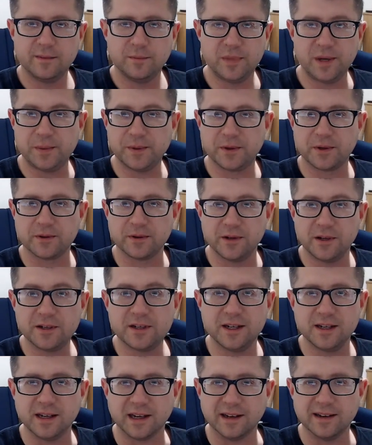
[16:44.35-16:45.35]
People are
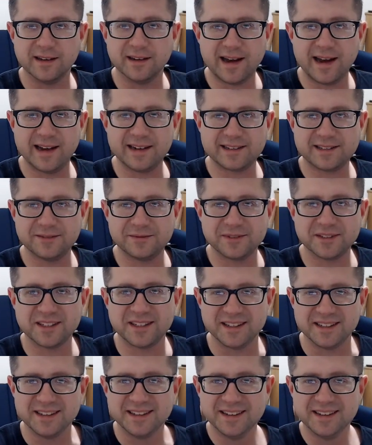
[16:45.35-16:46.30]
looking actively.